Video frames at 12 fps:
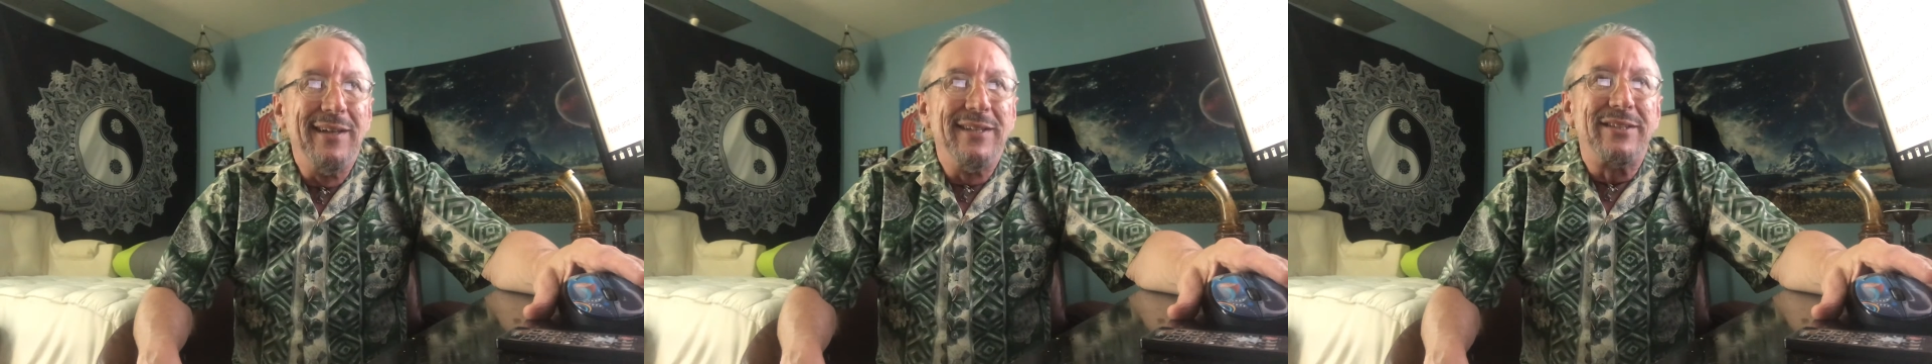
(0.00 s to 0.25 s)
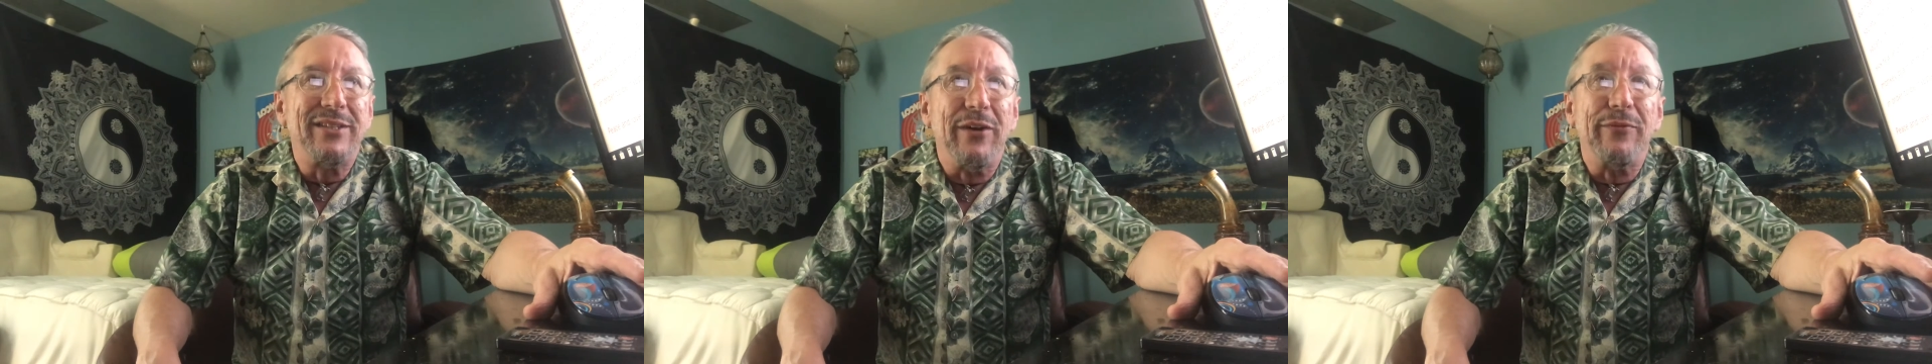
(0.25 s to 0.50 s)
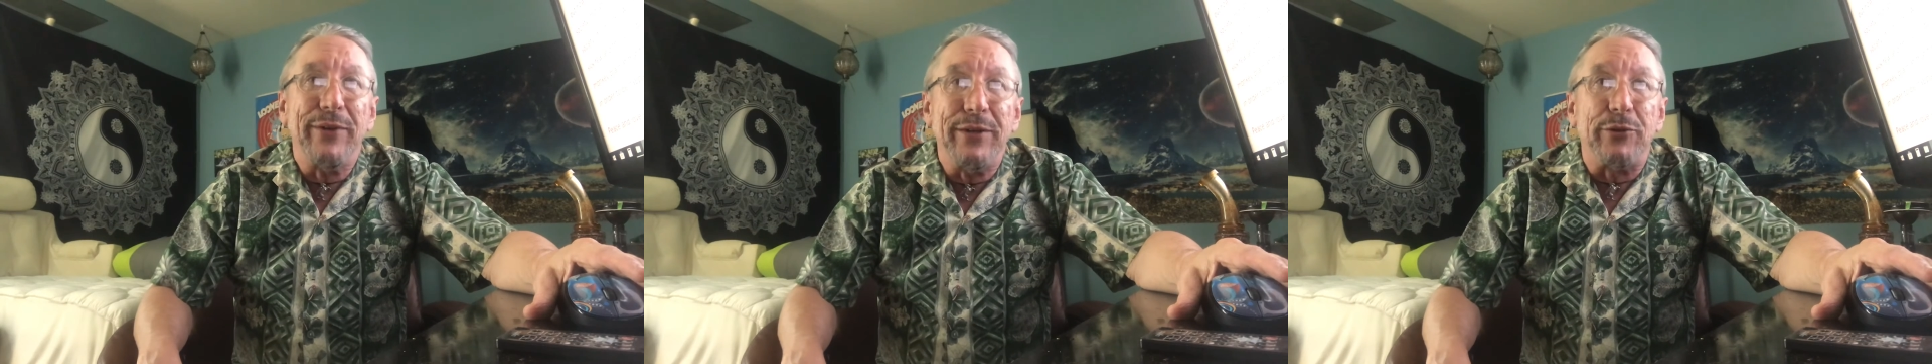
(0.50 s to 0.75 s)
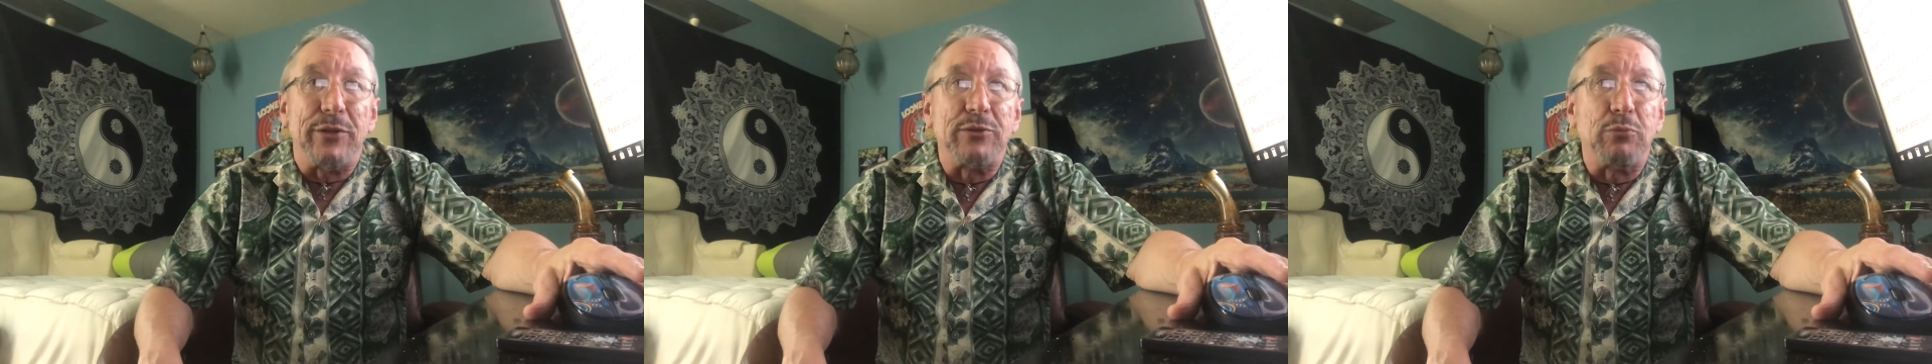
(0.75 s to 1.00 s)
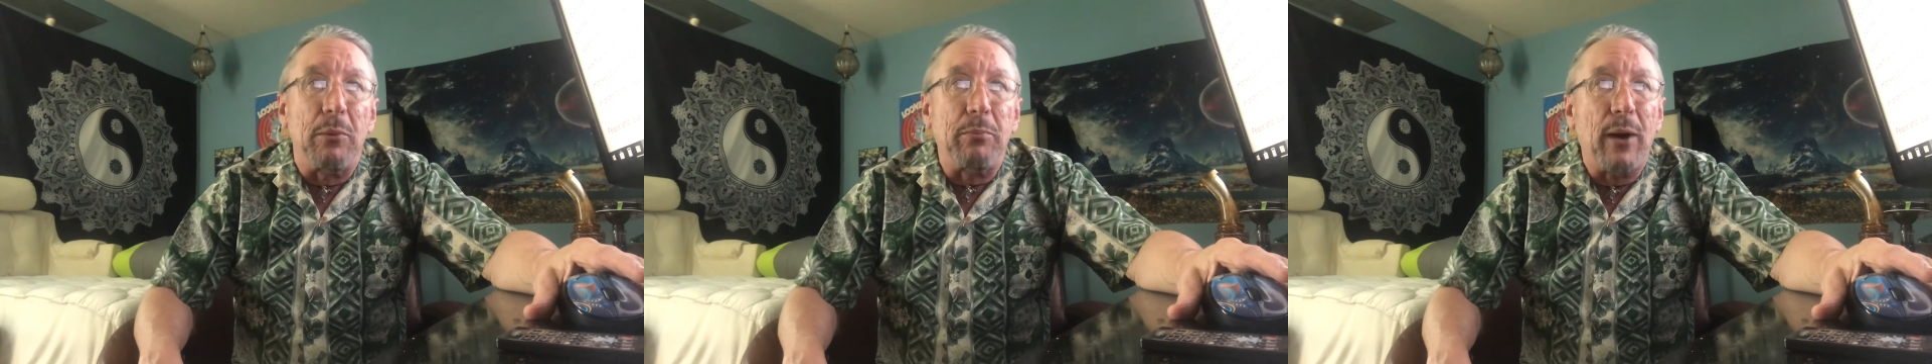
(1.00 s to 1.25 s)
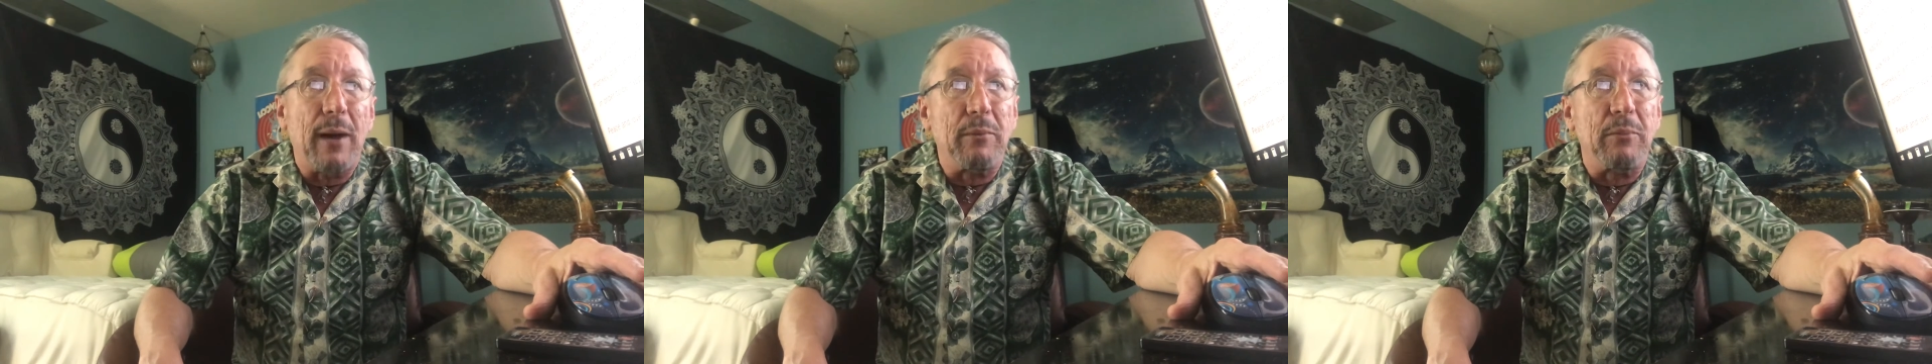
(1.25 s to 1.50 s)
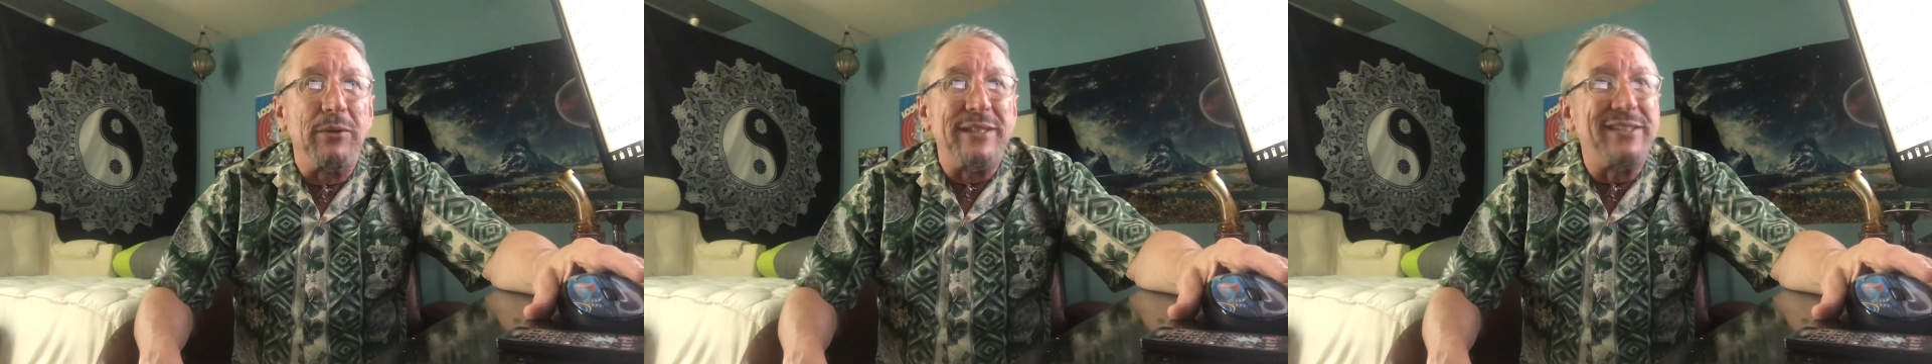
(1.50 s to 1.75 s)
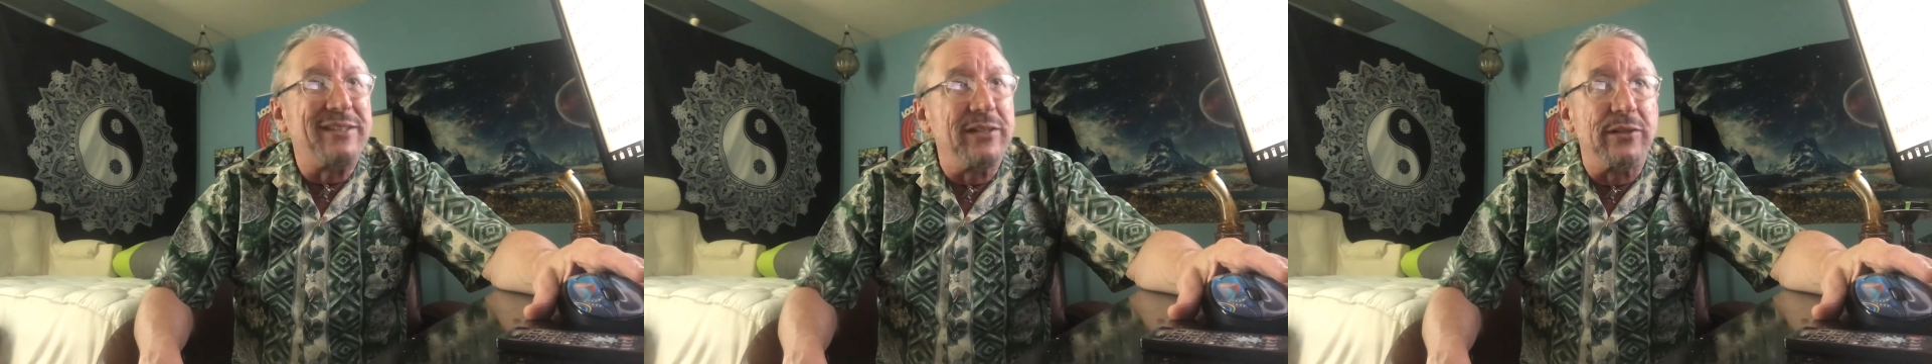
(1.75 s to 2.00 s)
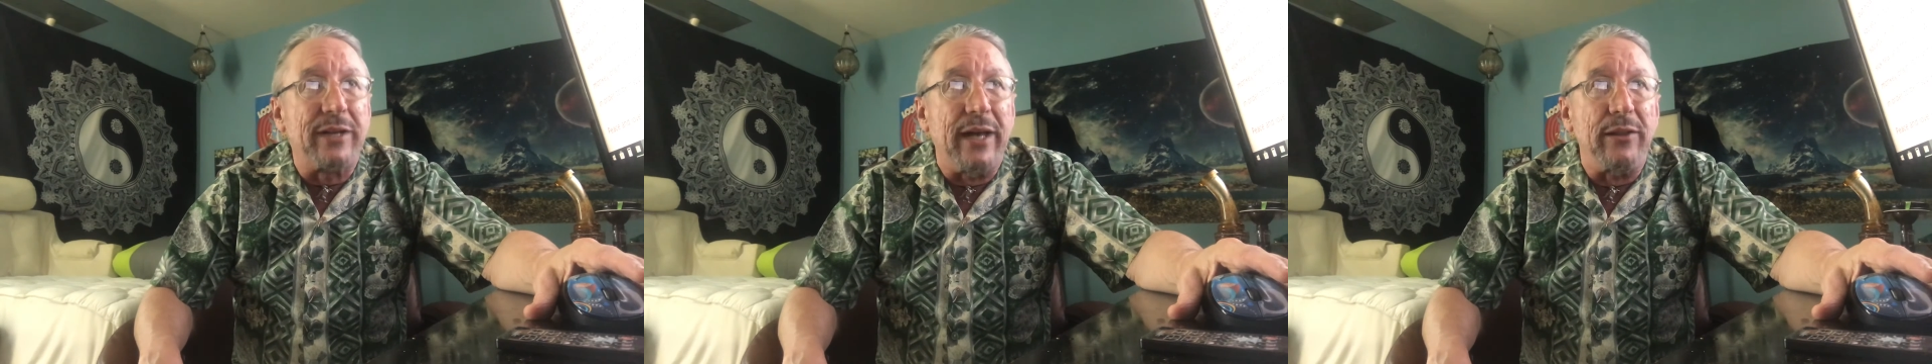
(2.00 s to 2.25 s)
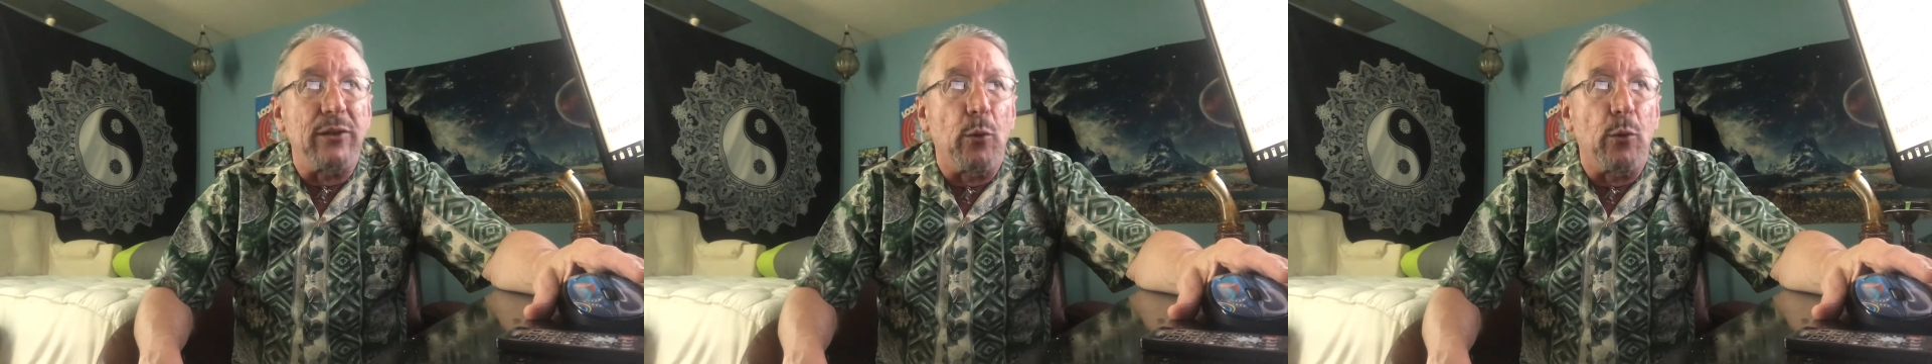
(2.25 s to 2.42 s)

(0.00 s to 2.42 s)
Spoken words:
Self-interest will probably still get